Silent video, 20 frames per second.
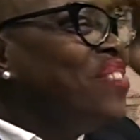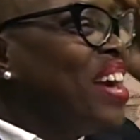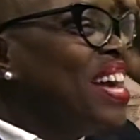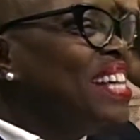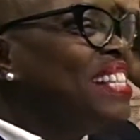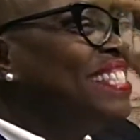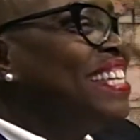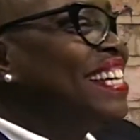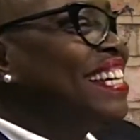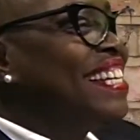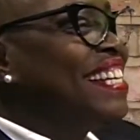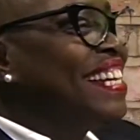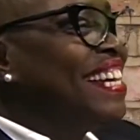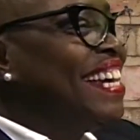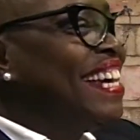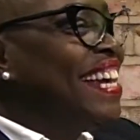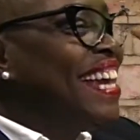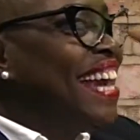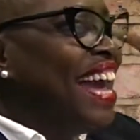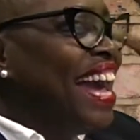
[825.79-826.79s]

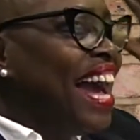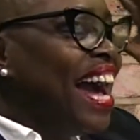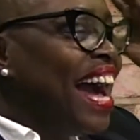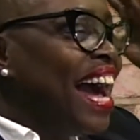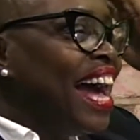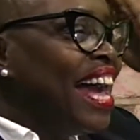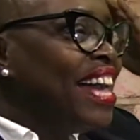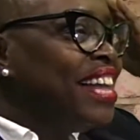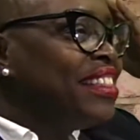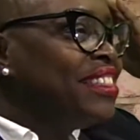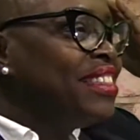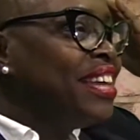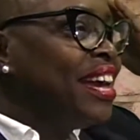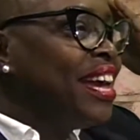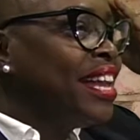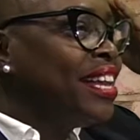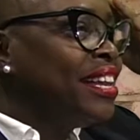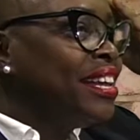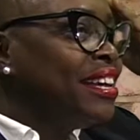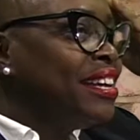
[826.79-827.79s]
basically
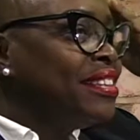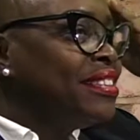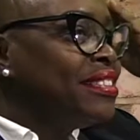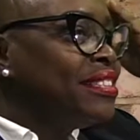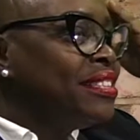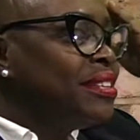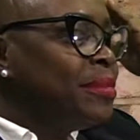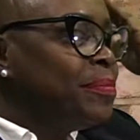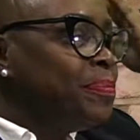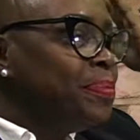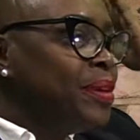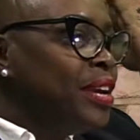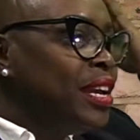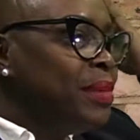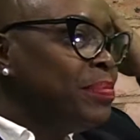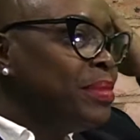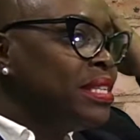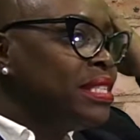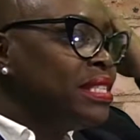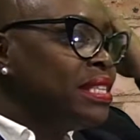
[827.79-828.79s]
that the
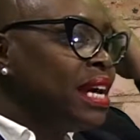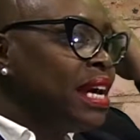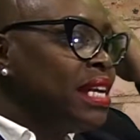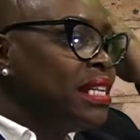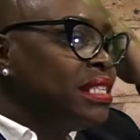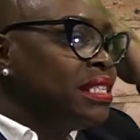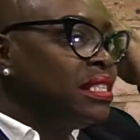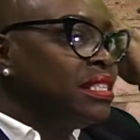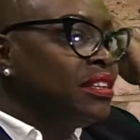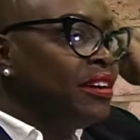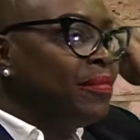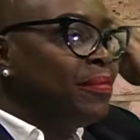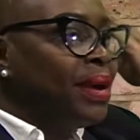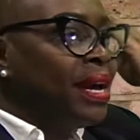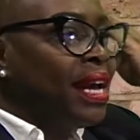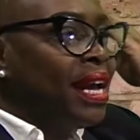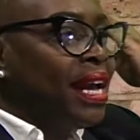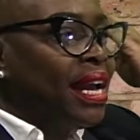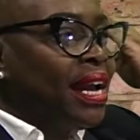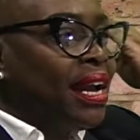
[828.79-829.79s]
pigmentations on my
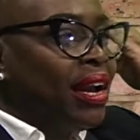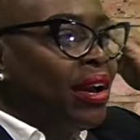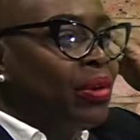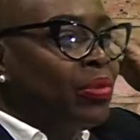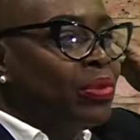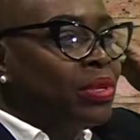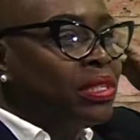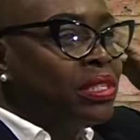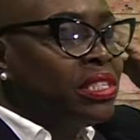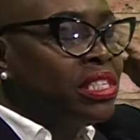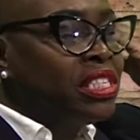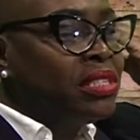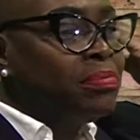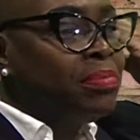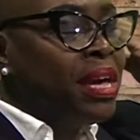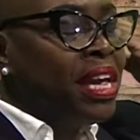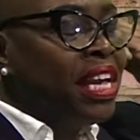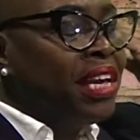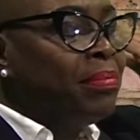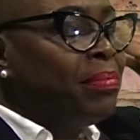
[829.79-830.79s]
hair was just
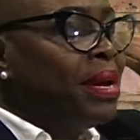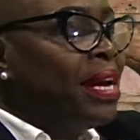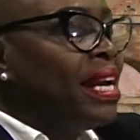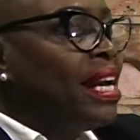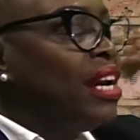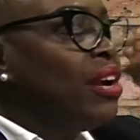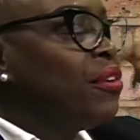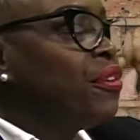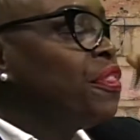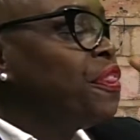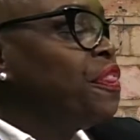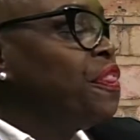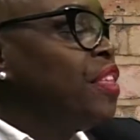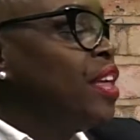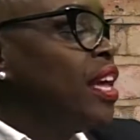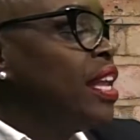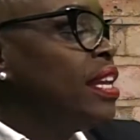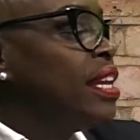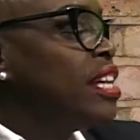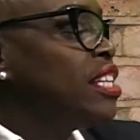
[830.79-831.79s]
making my hair
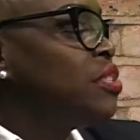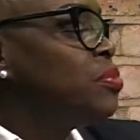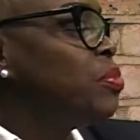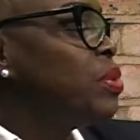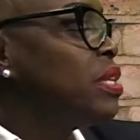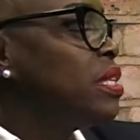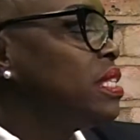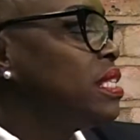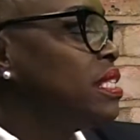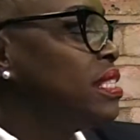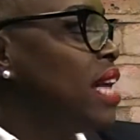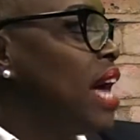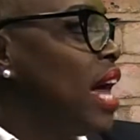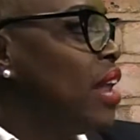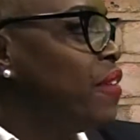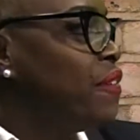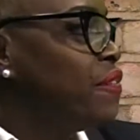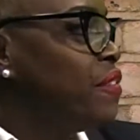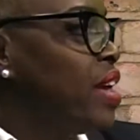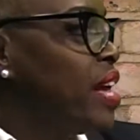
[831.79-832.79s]
thin. That's one of the side
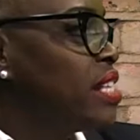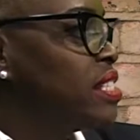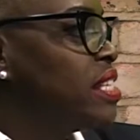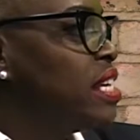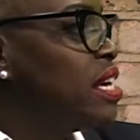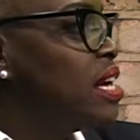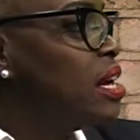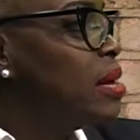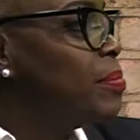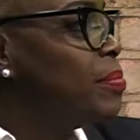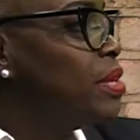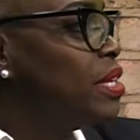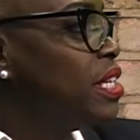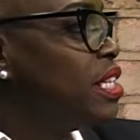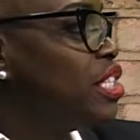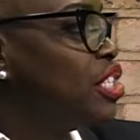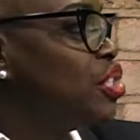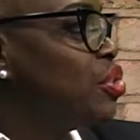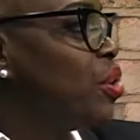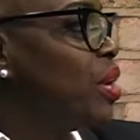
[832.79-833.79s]
effects
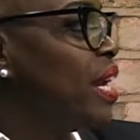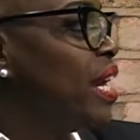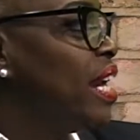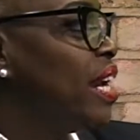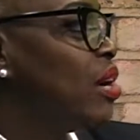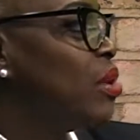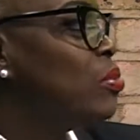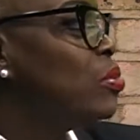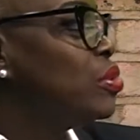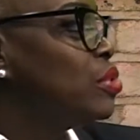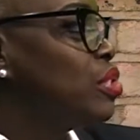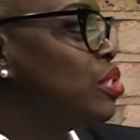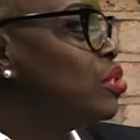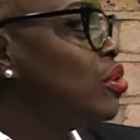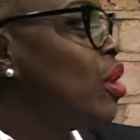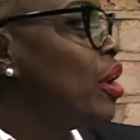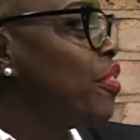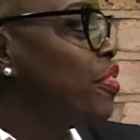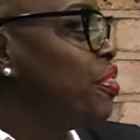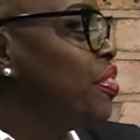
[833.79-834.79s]
because your hair will
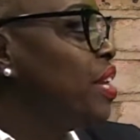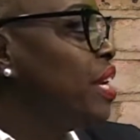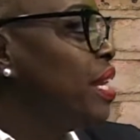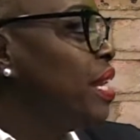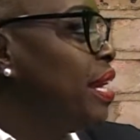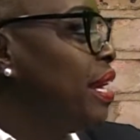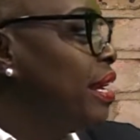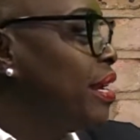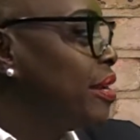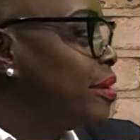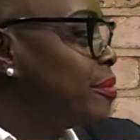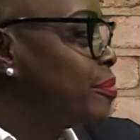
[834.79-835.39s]
start thinning.